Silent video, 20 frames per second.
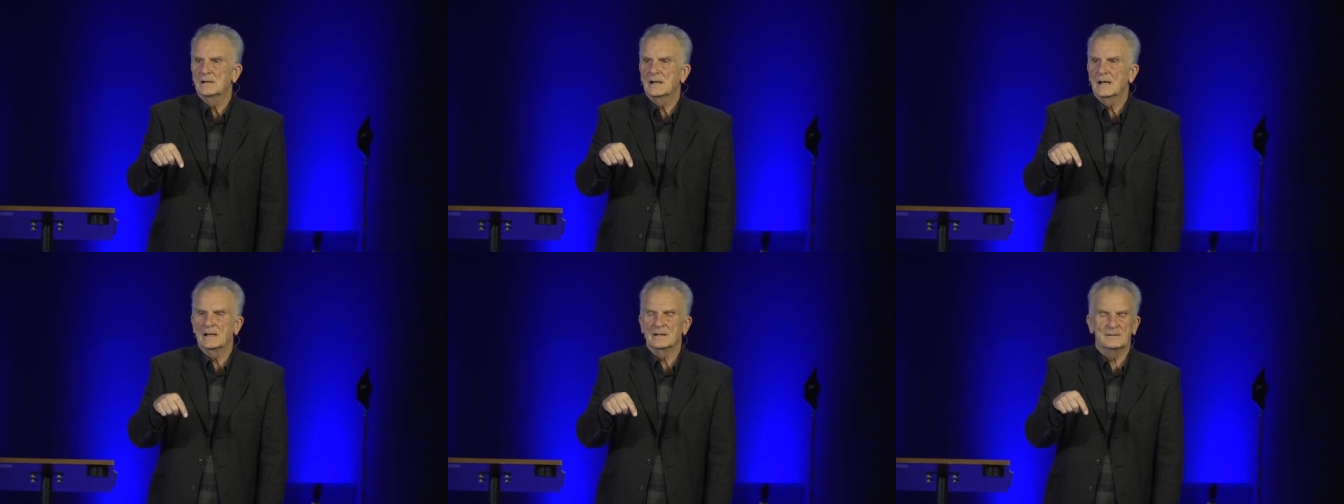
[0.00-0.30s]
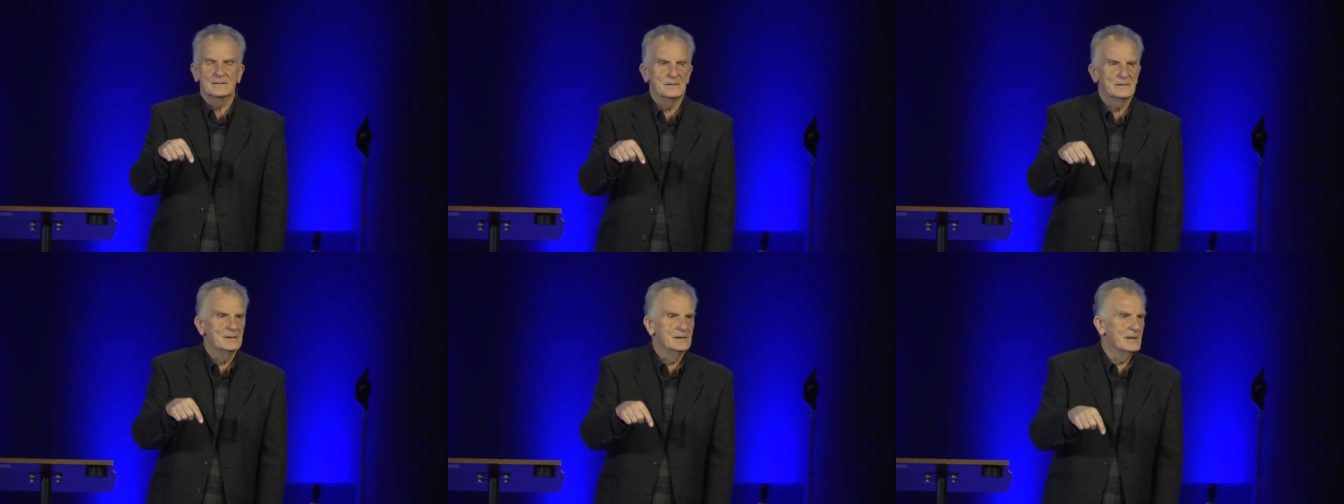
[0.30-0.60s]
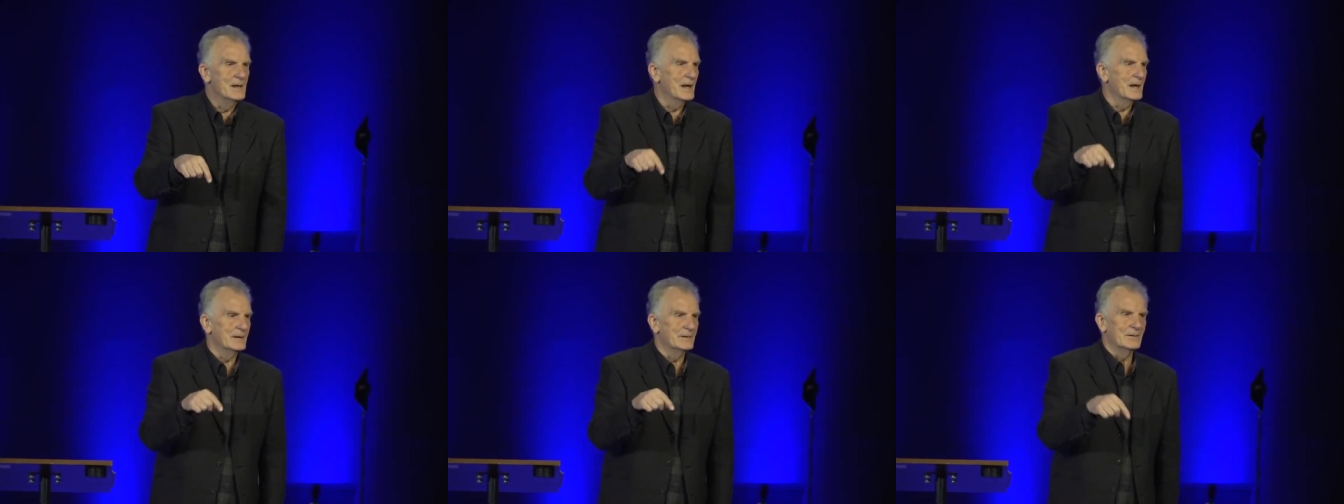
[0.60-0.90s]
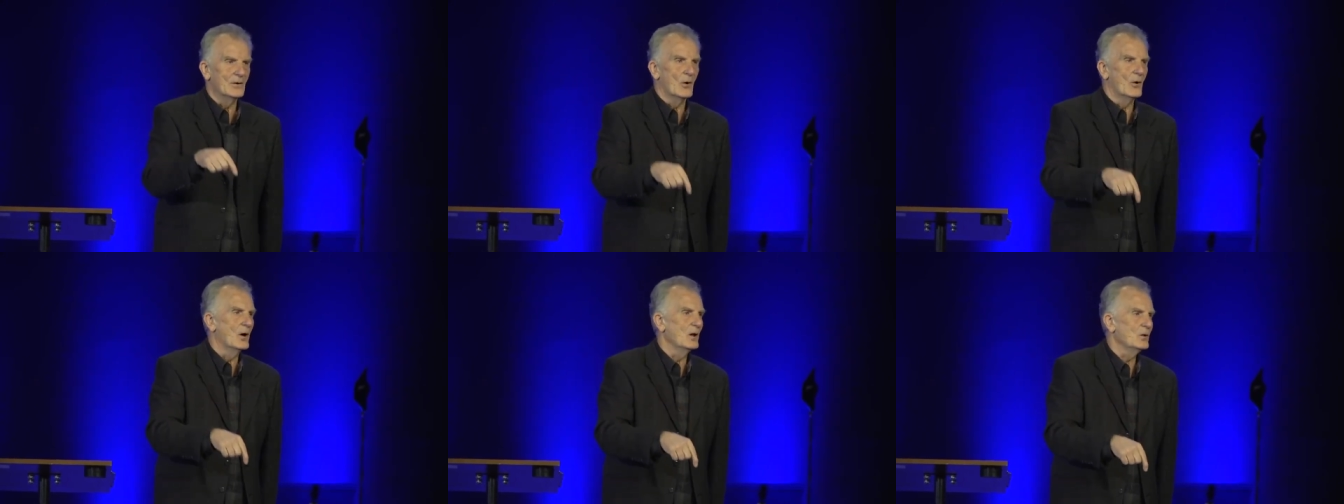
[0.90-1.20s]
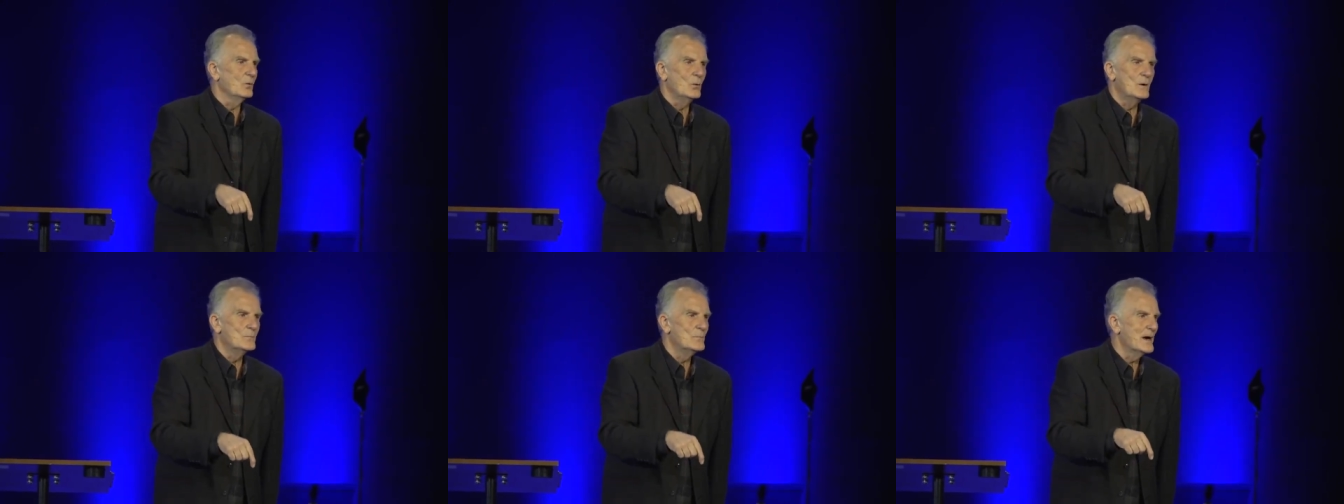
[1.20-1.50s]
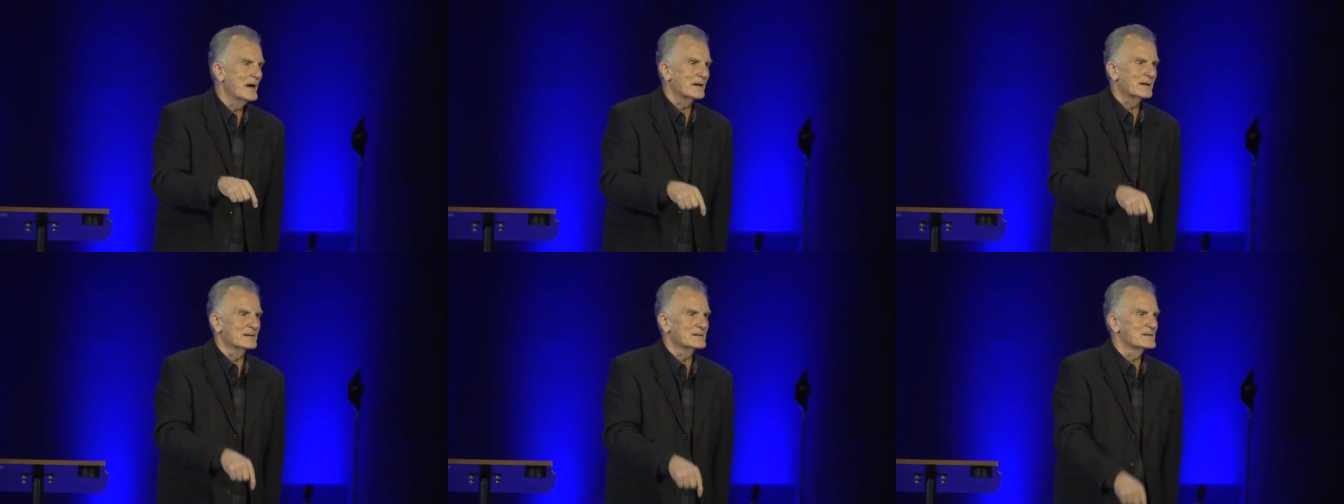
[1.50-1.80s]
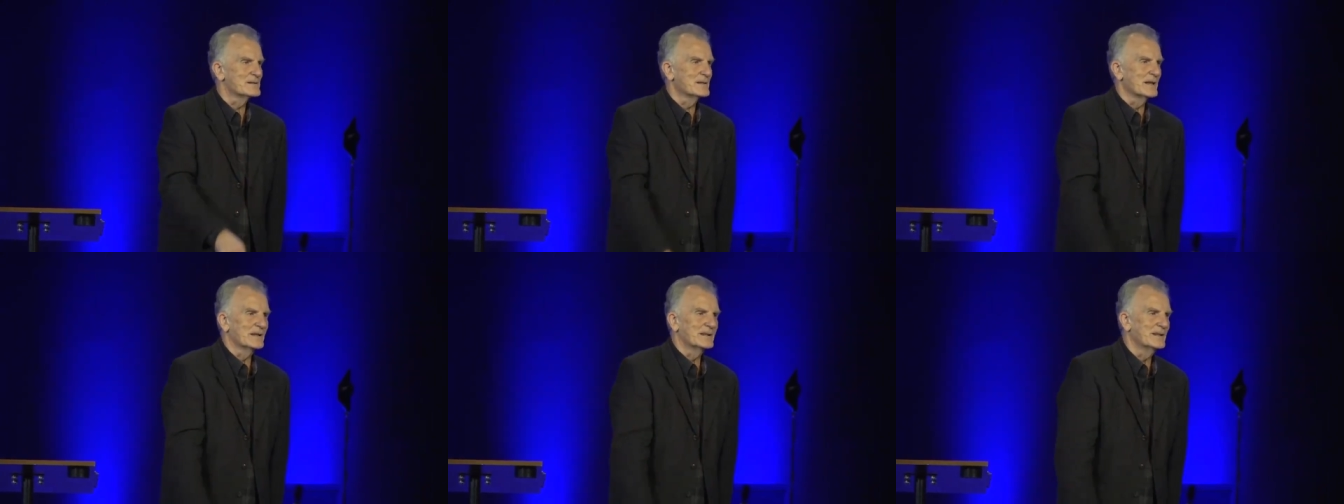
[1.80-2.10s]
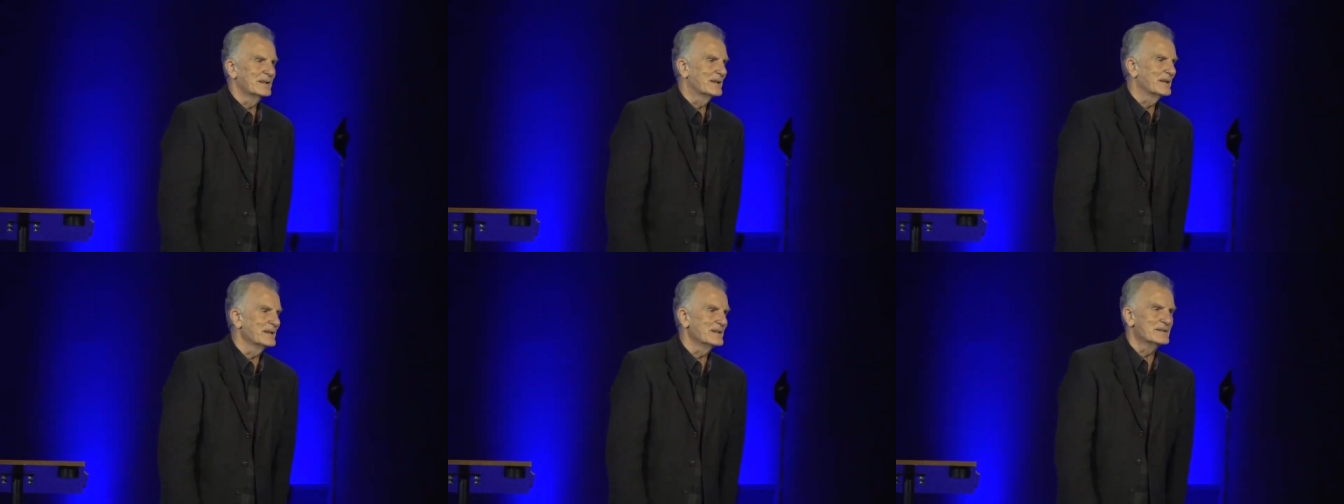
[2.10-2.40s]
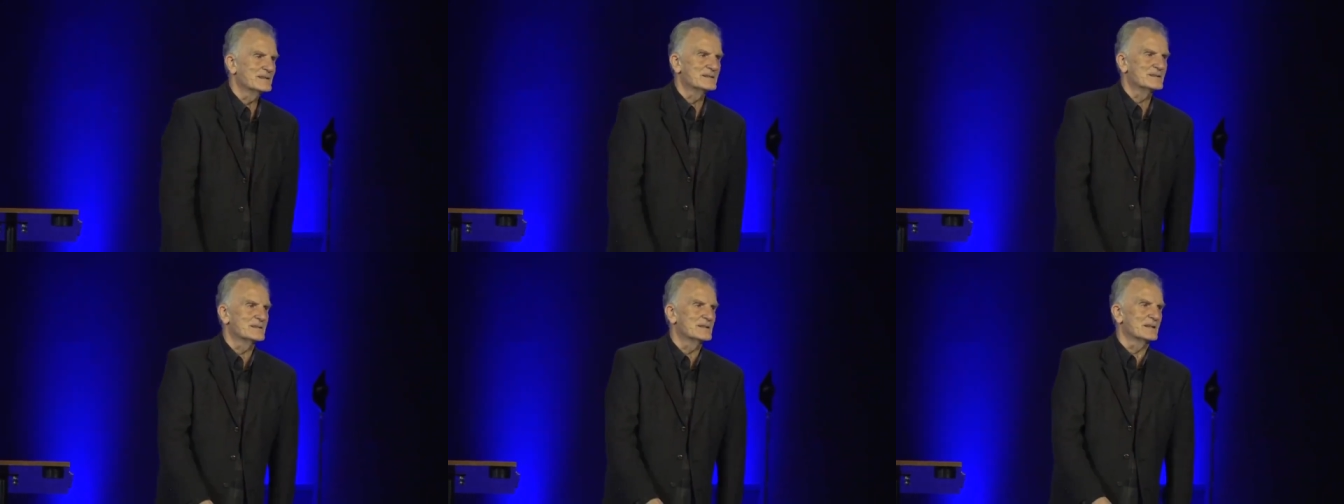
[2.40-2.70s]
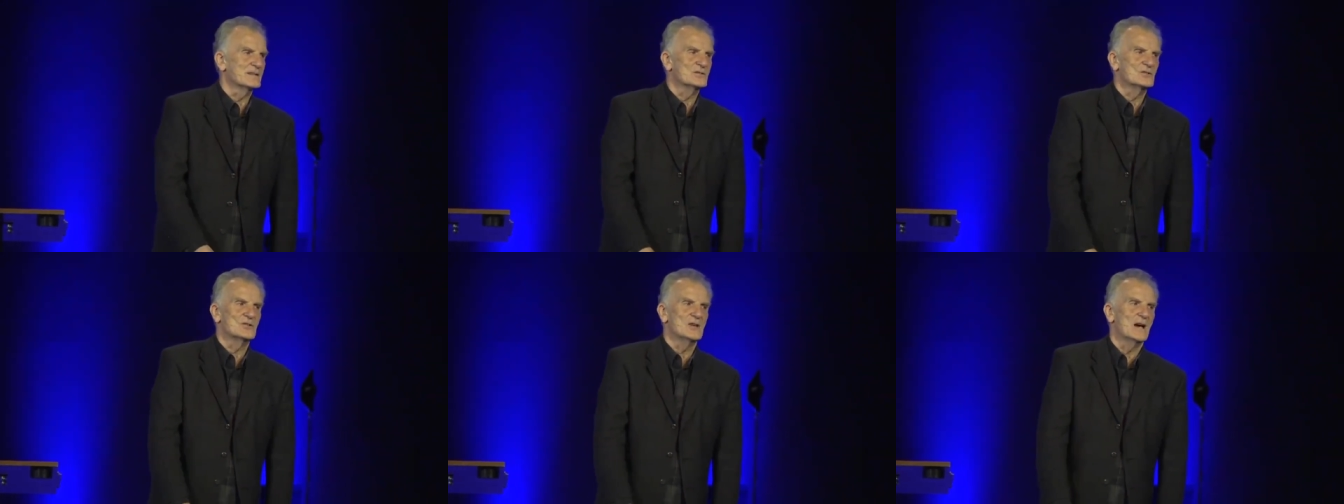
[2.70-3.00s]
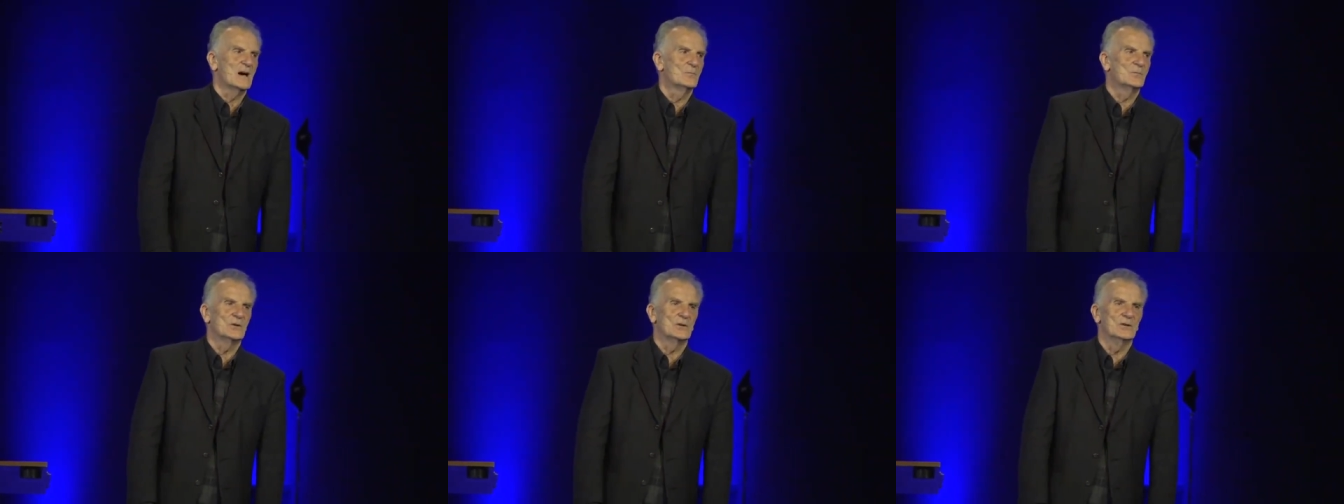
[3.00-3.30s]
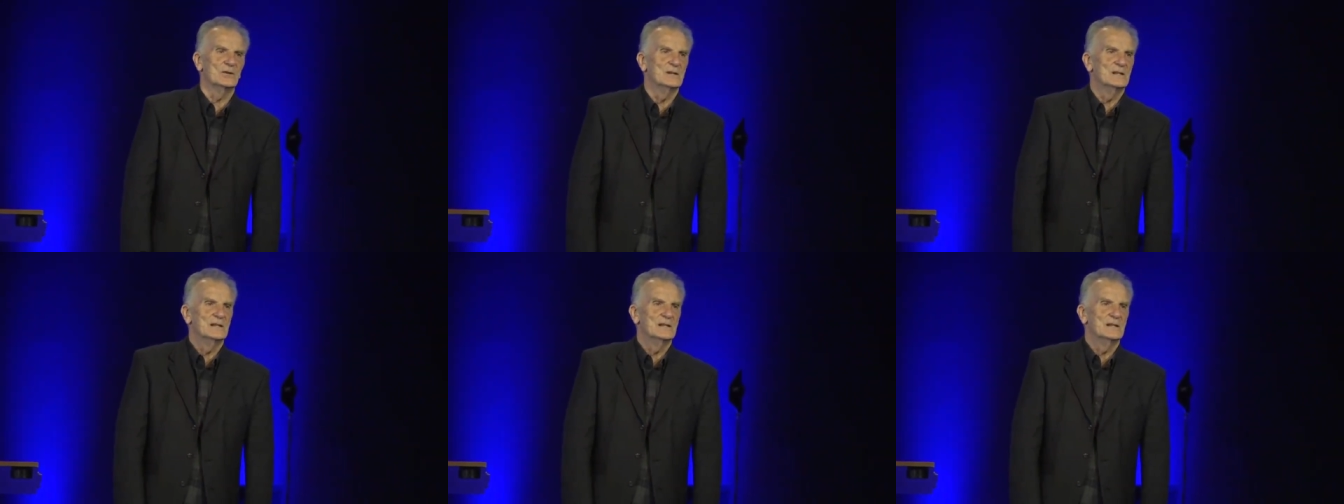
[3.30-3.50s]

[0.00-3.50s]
And, and all the way back in 2 Kings 6 chapter,